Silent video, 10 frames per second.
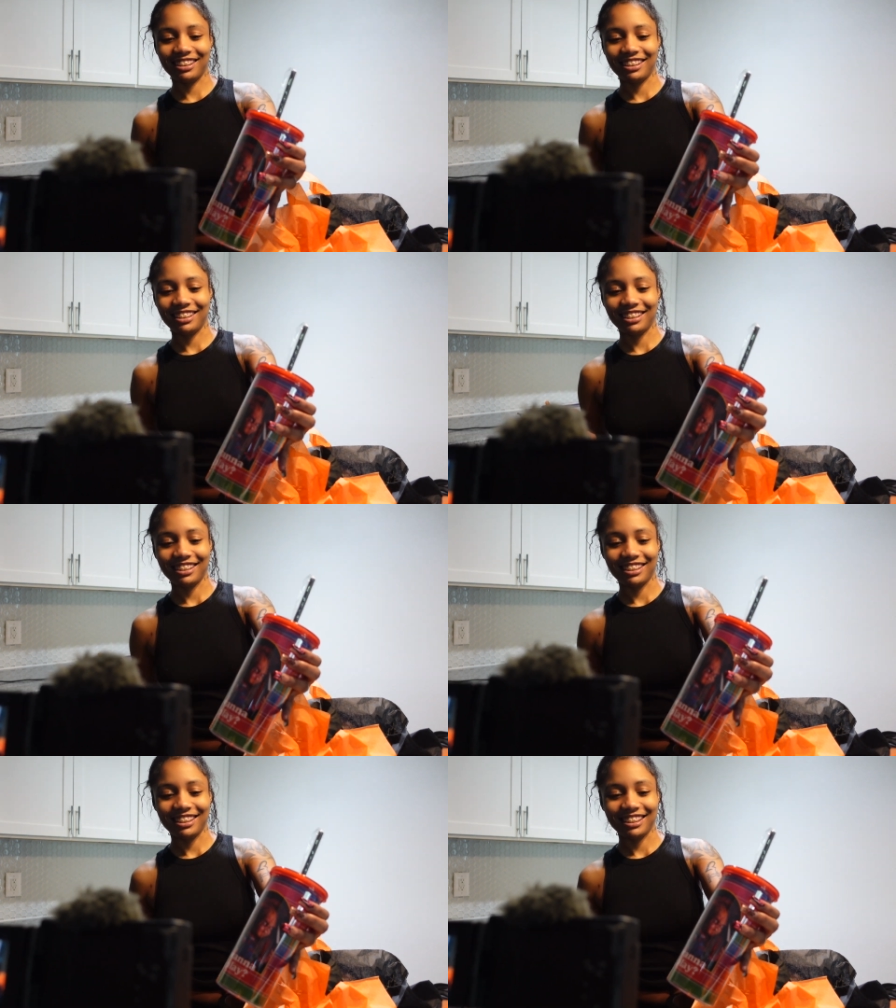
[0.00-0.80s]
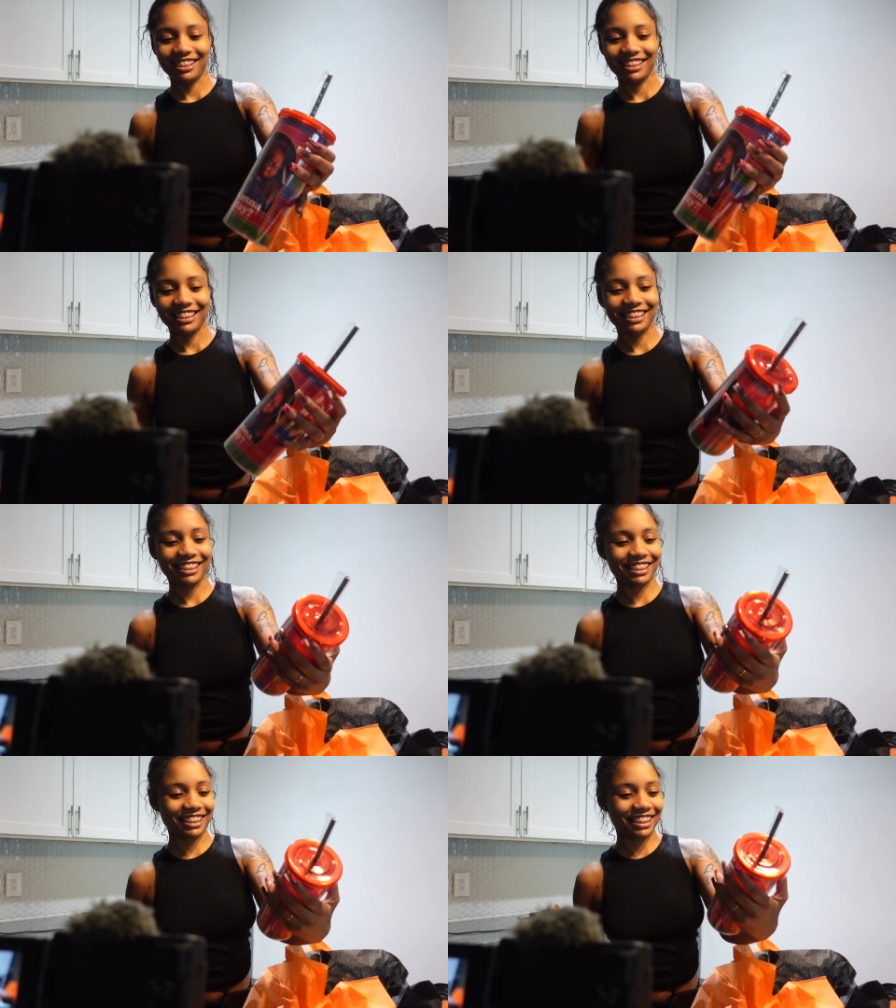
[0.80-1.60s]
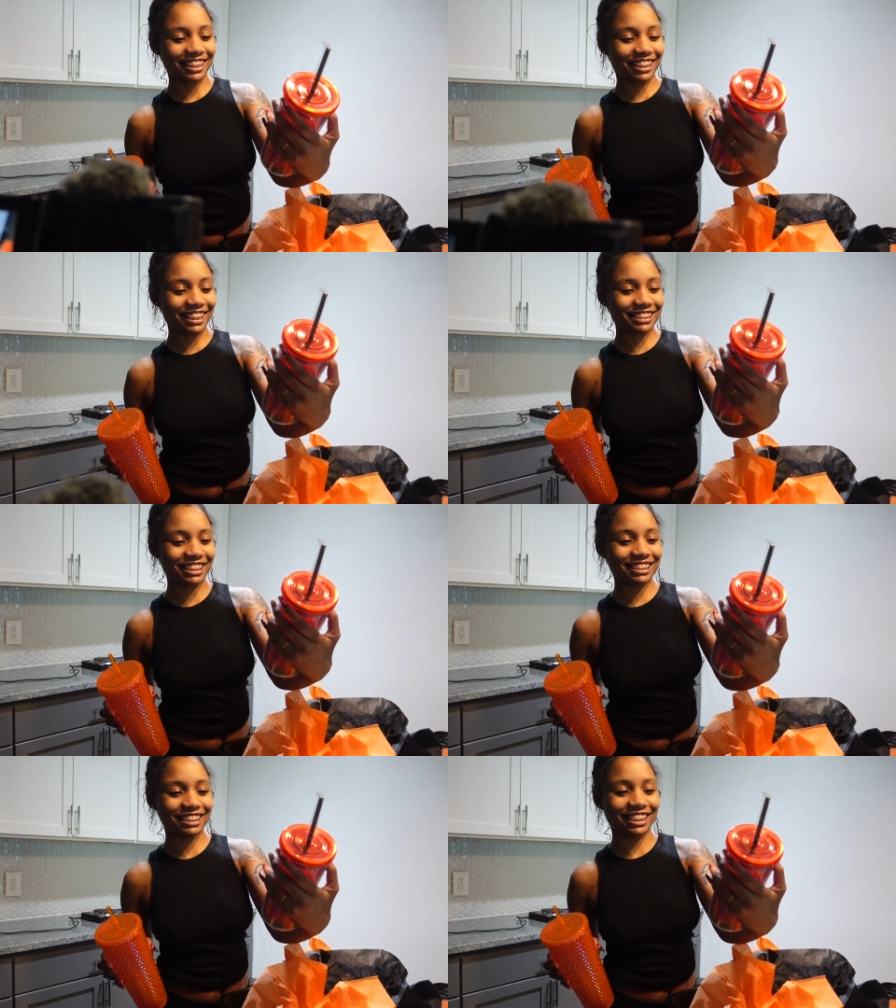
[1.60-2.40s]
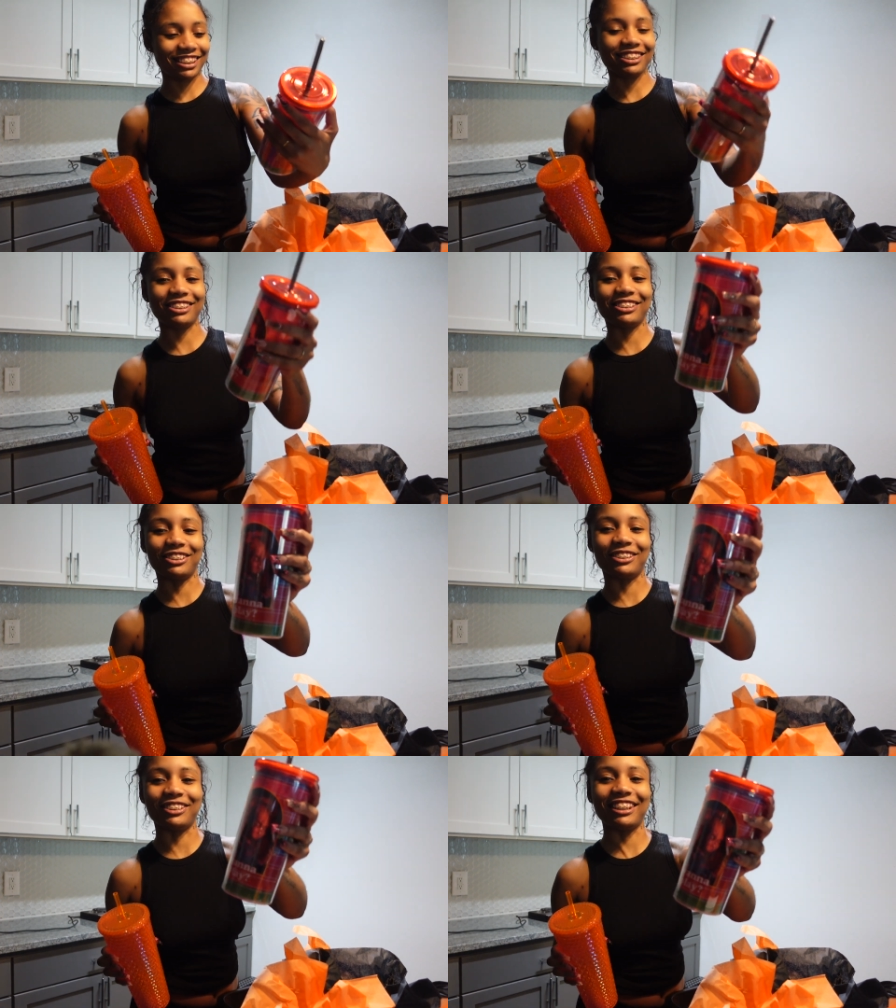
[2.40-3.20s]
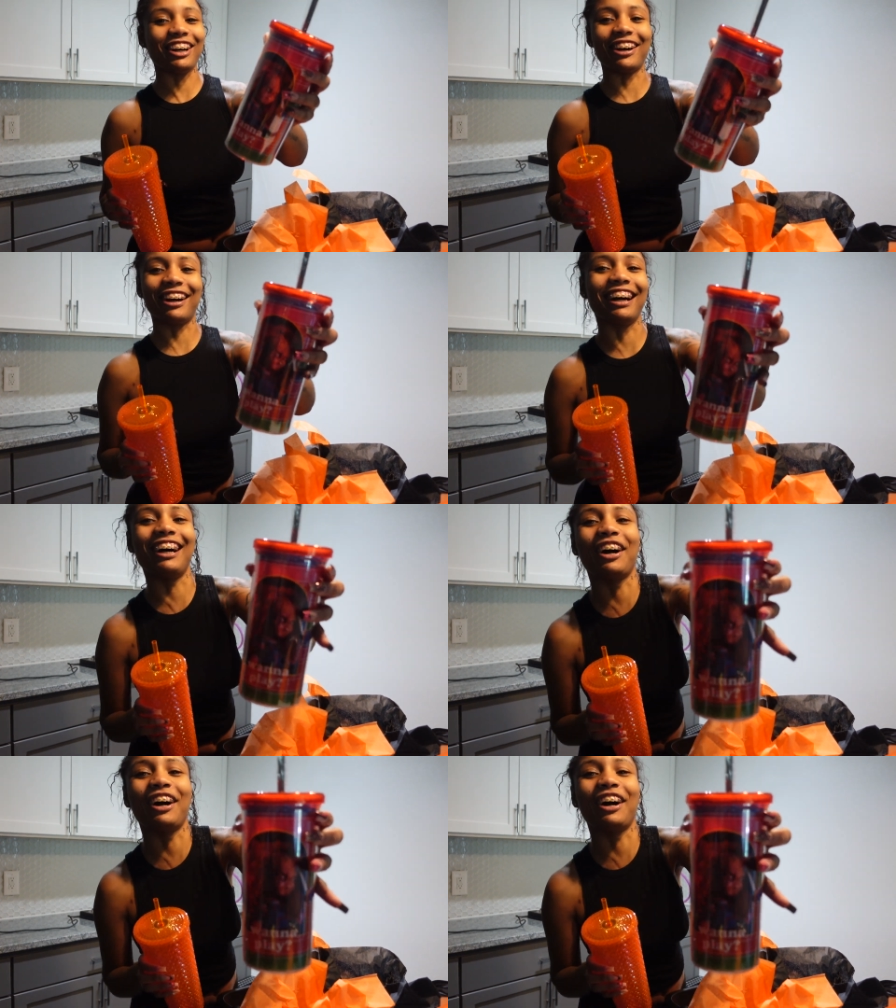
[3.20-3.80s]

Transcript: Ooh, I wanted that cup for myself. That really was for me. Cute. No.